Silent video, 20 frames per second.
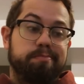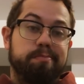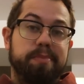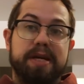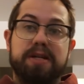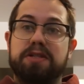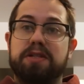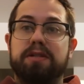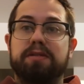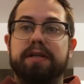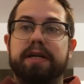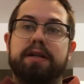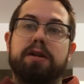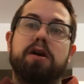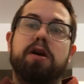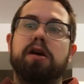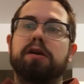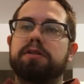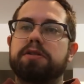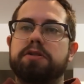basically on
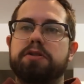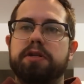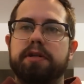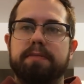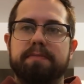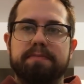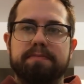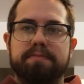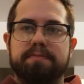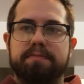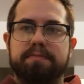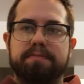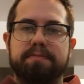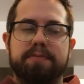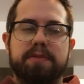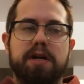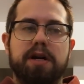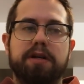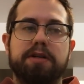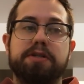
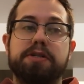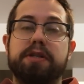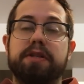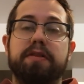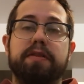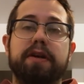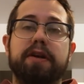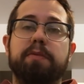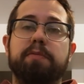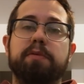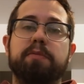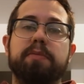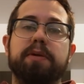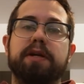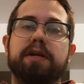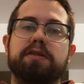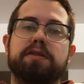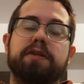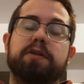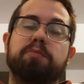oxygen therapy
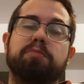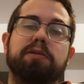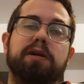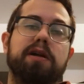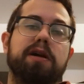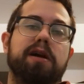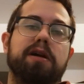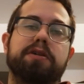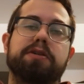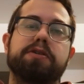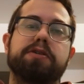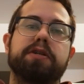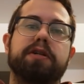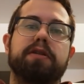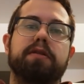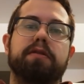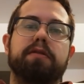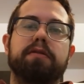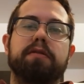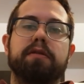because their blood
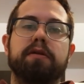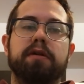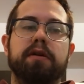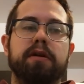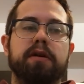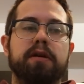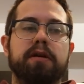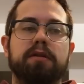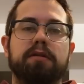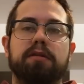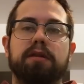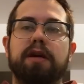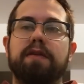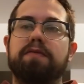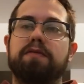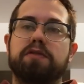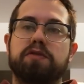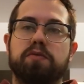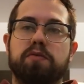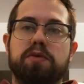oxygen
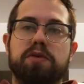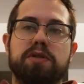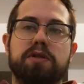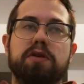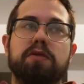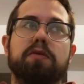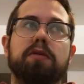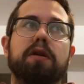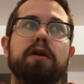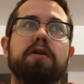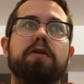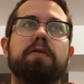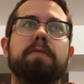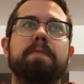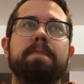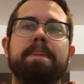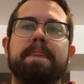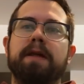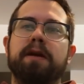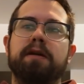levels were so
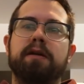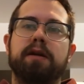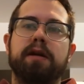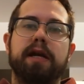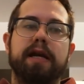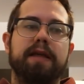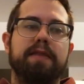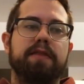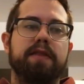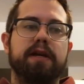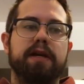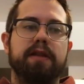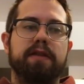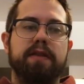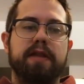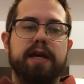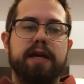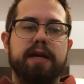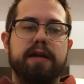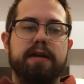low, and
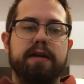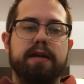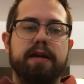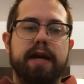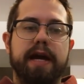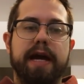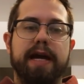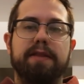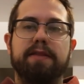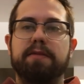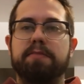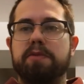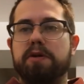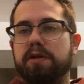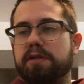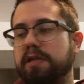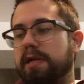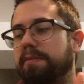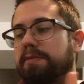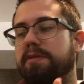then they had them
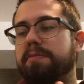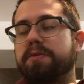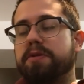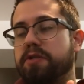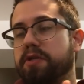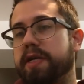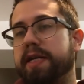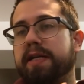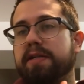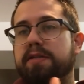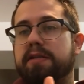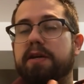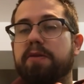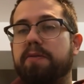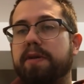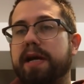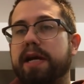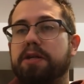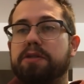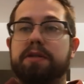hooked up to machines that
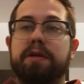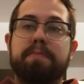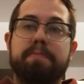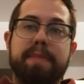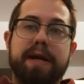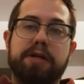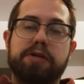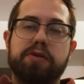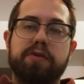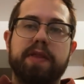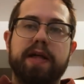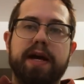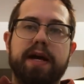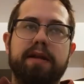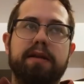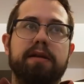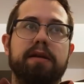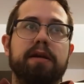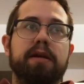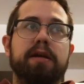would actually measure
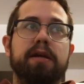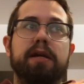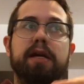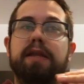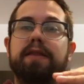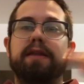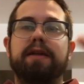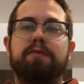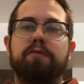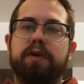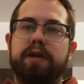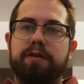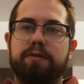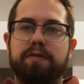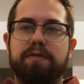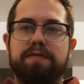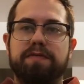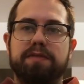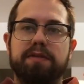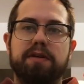that. And then when it
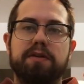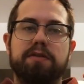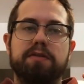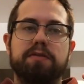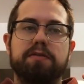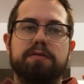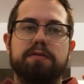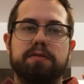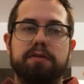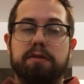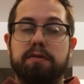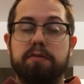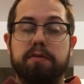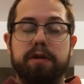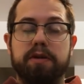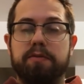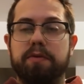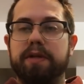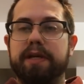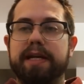would flow or
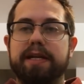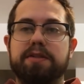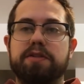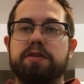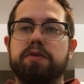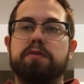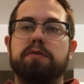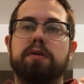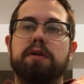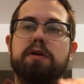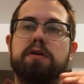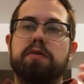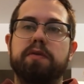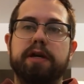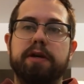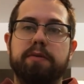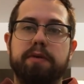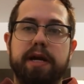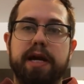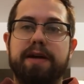when it would get too low,
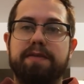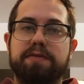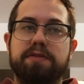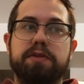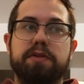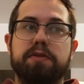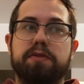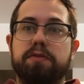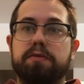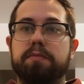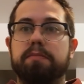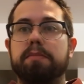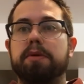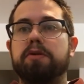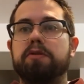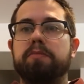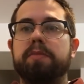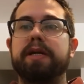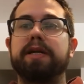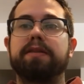they would have to
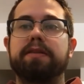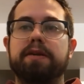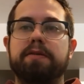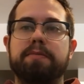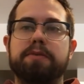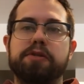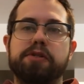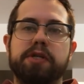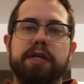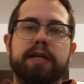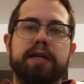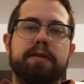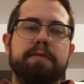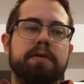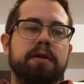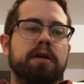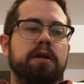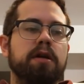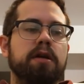boom, hit their machine.